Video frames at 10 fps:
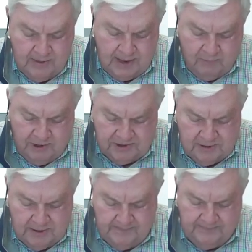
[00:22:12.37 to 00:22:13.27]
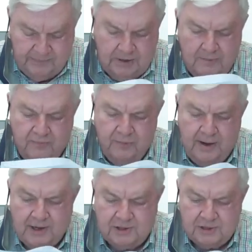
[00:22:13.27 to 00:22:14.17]
they recently
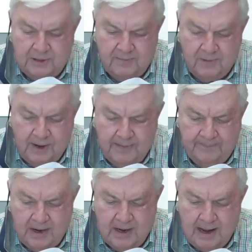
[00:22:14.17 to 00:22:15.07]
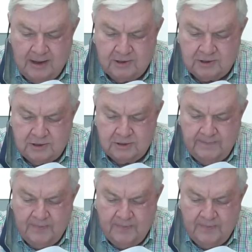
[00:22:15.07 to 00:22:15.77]
completed a summary analysis